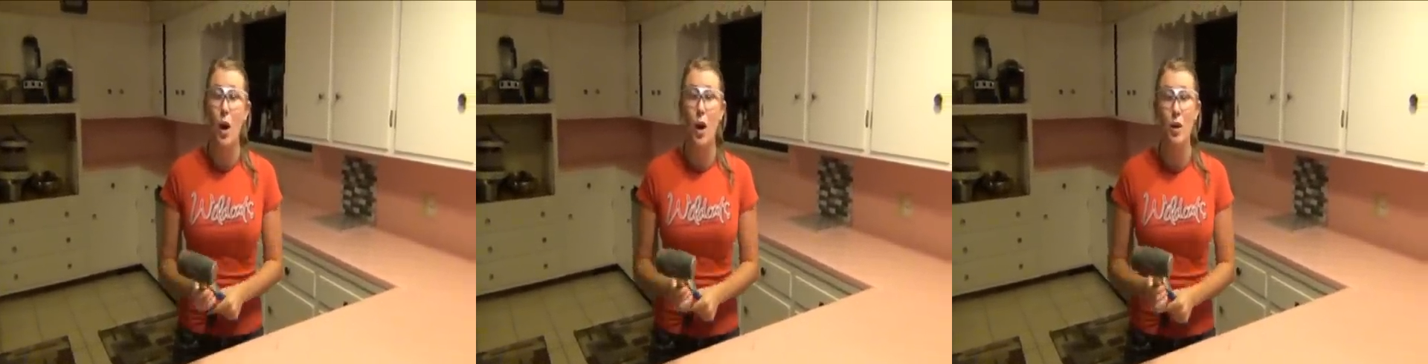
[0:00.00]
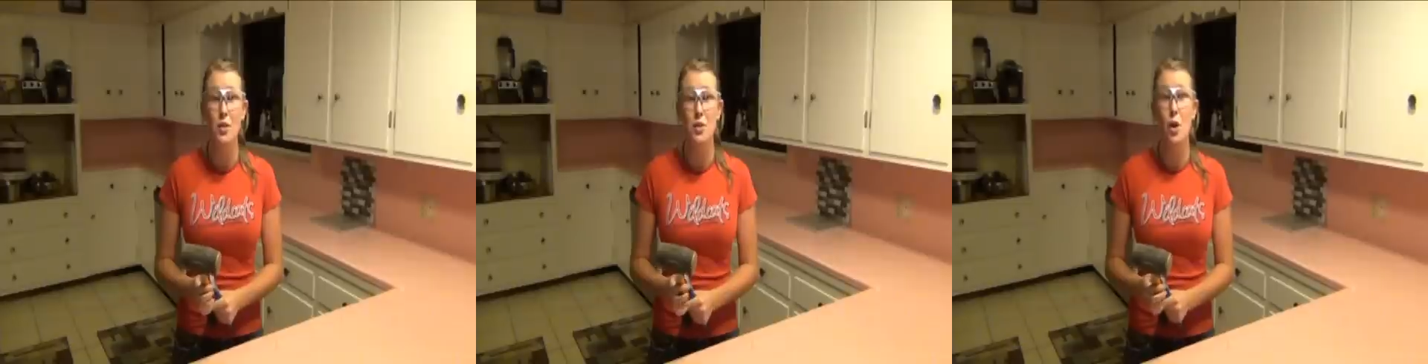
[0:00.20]

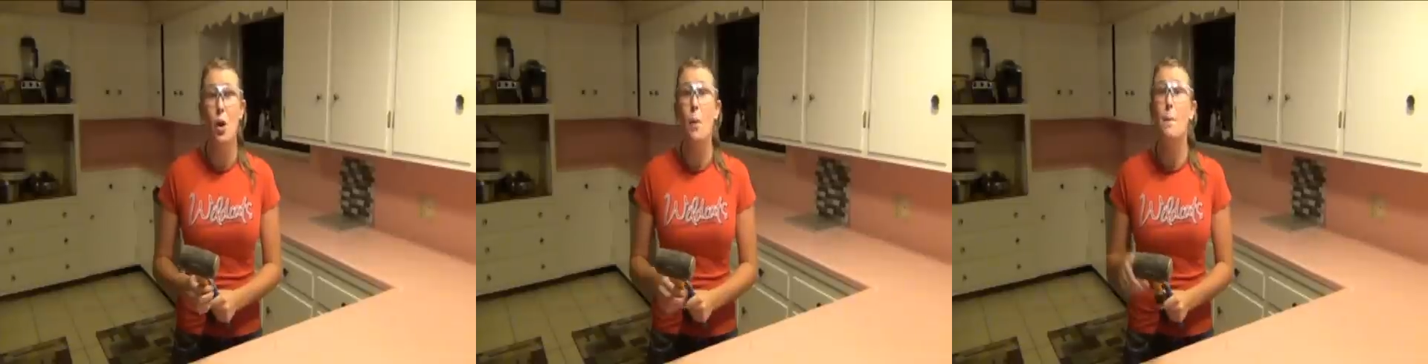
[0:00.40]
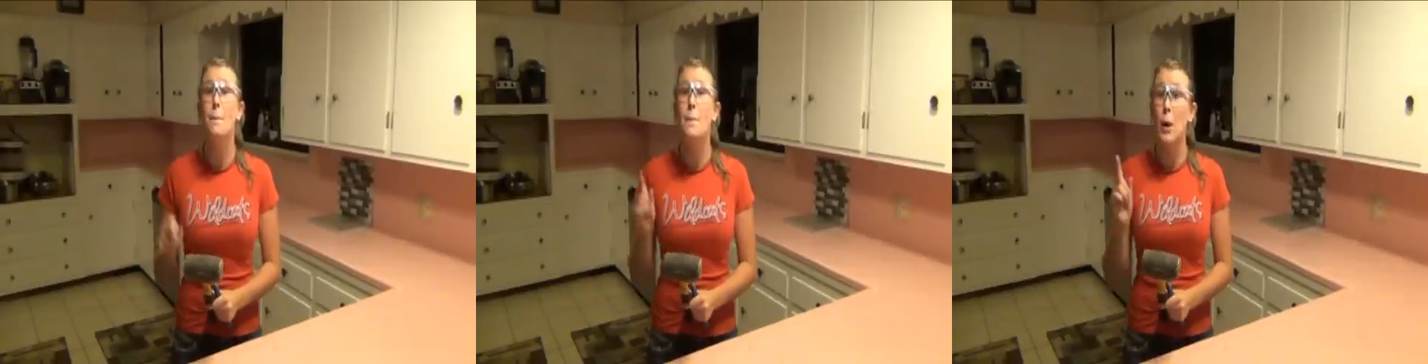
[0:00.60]

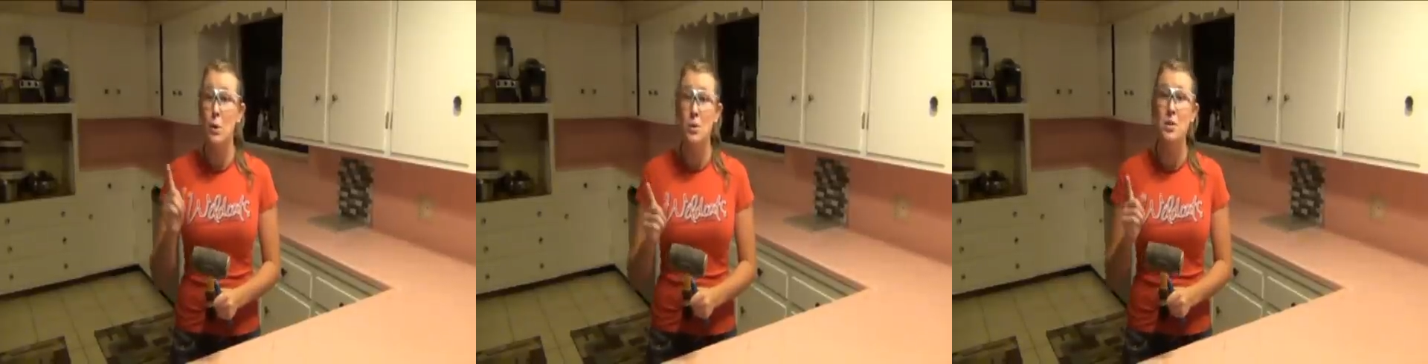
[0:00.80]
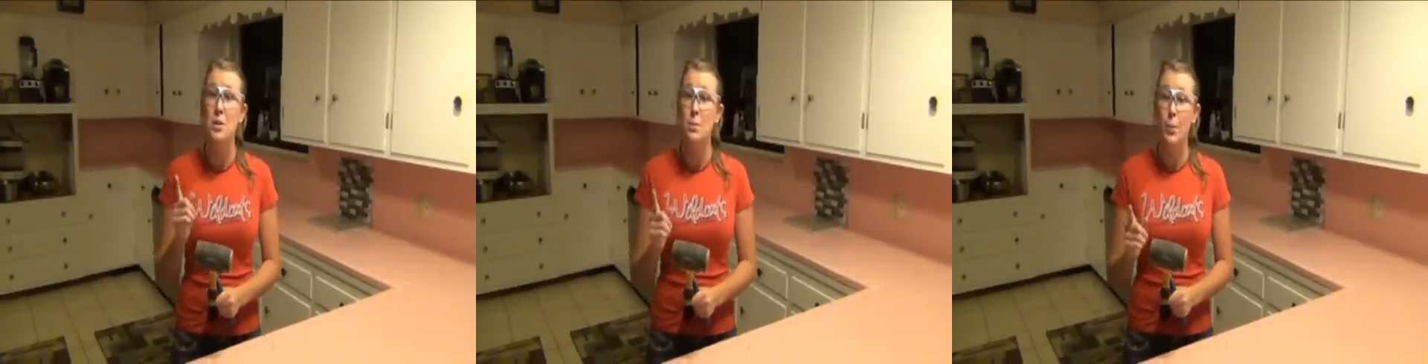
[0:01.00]
Also,
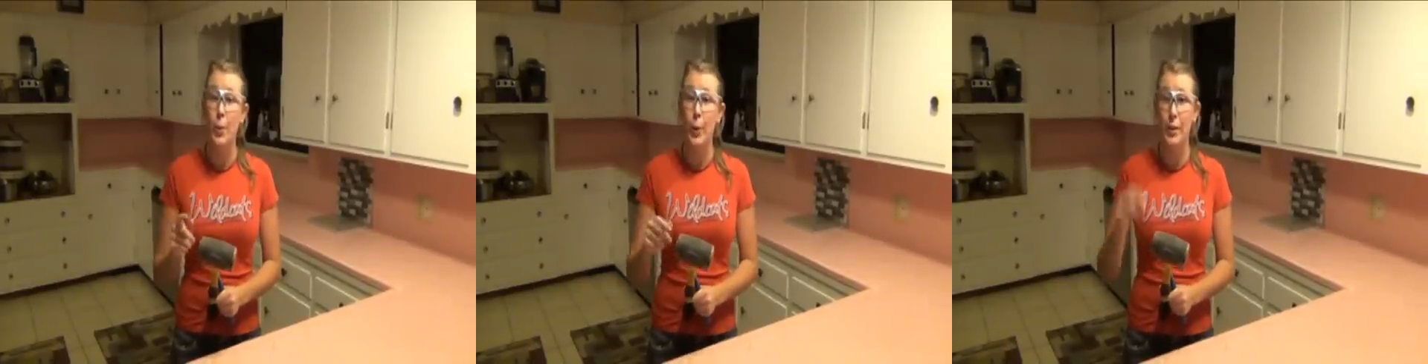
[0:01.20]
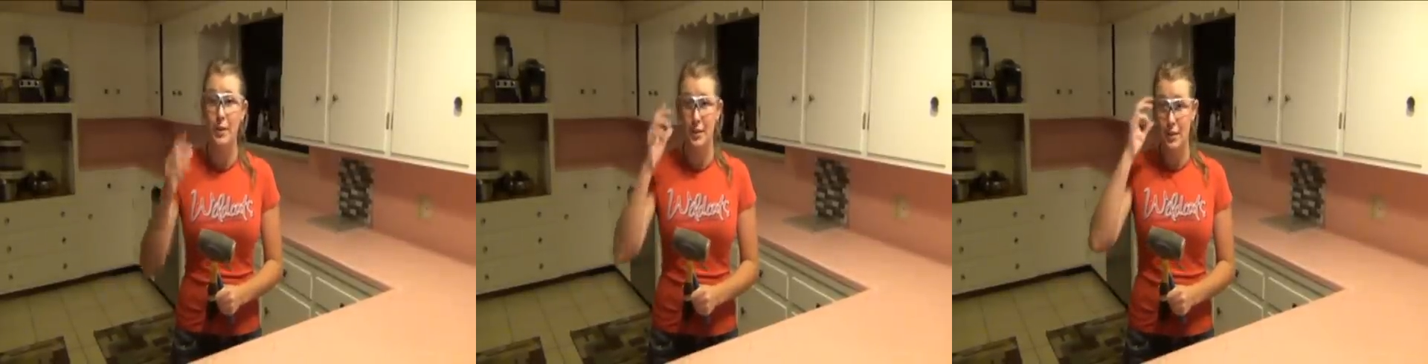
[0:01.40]
most
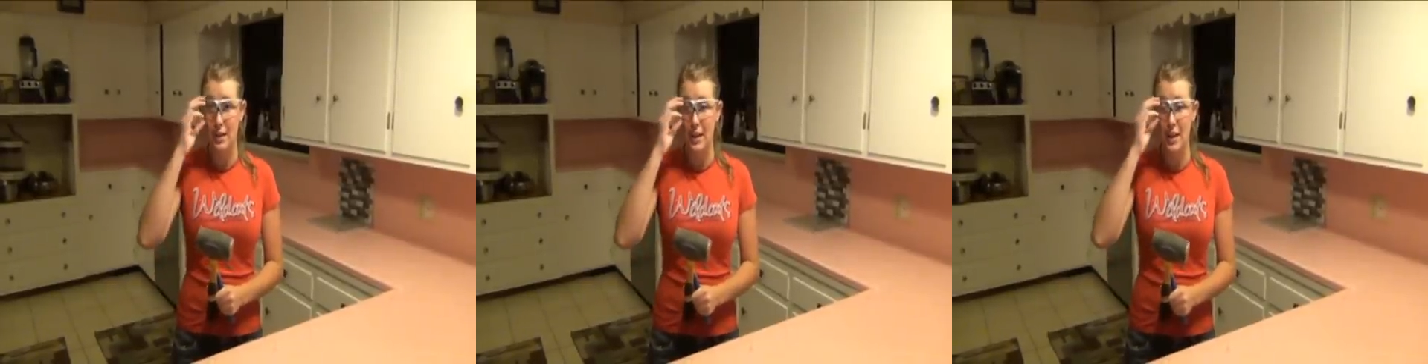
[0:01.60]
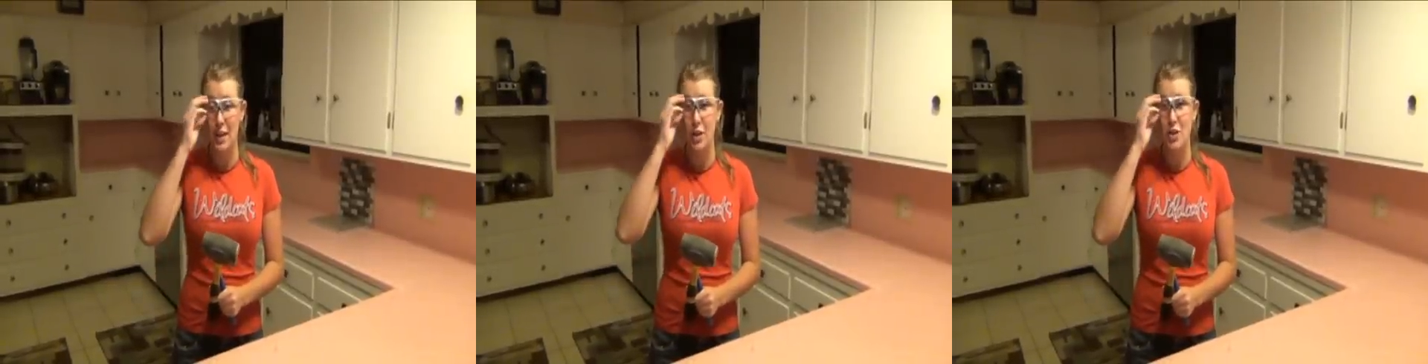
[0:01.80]

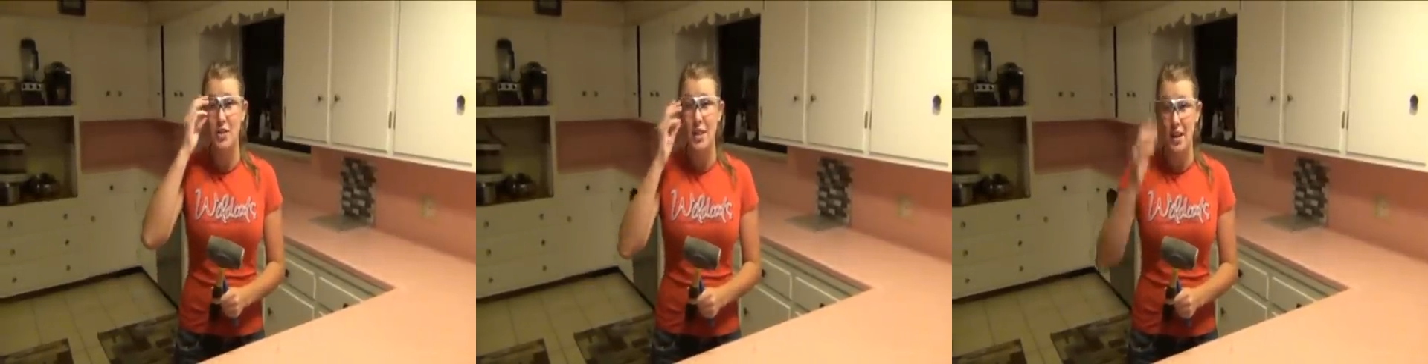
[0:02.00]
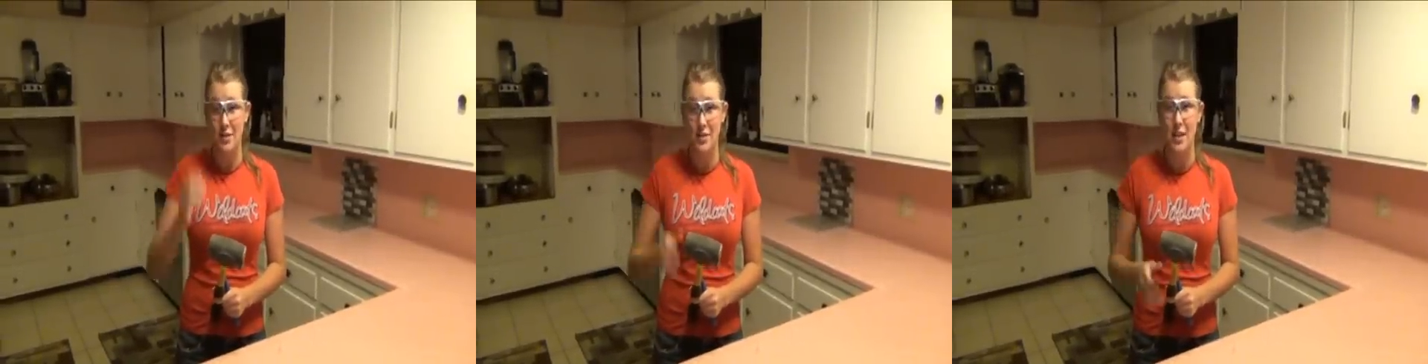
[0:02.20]
importantly, your
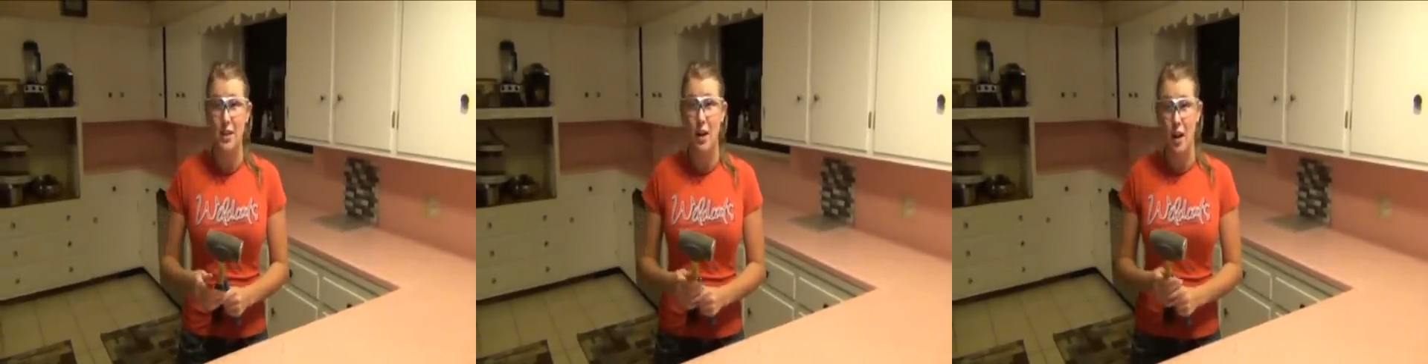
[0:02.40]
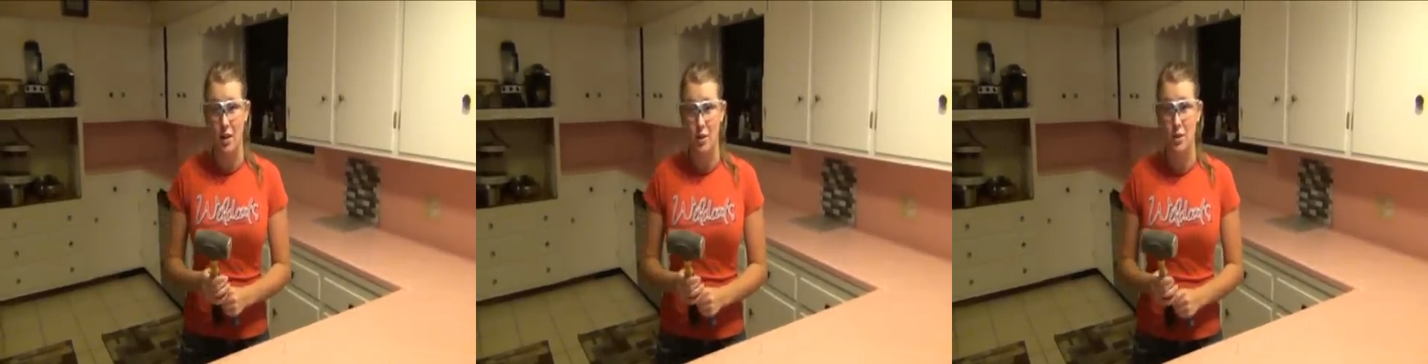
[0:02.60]
safety
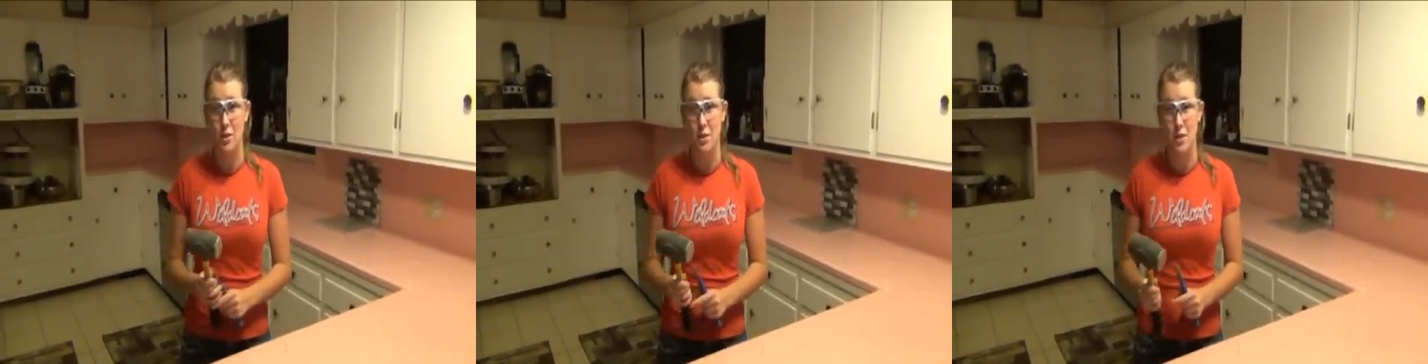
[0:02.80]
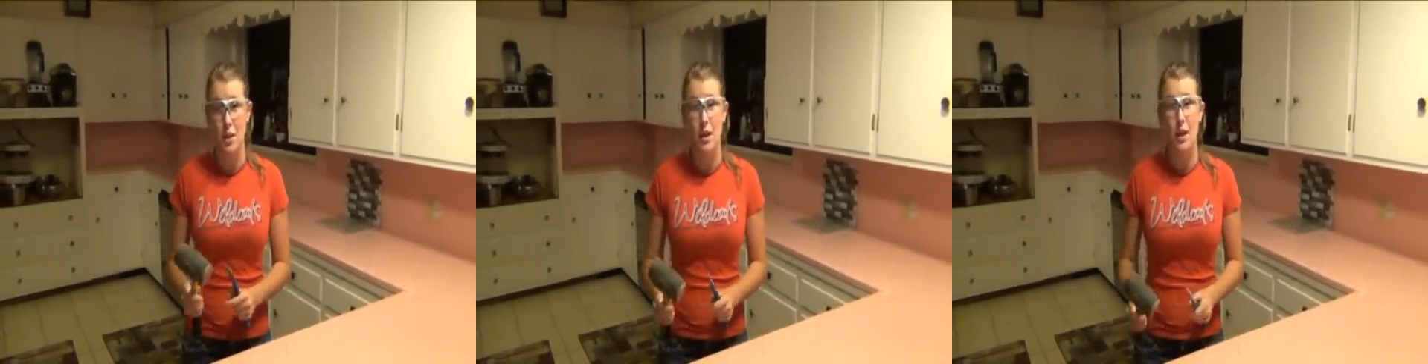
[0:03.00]

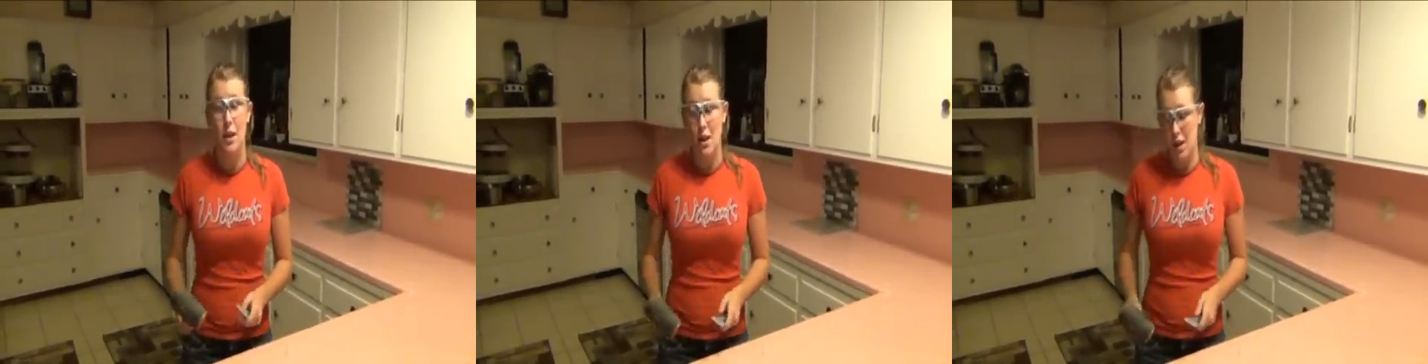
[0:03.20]
goggles.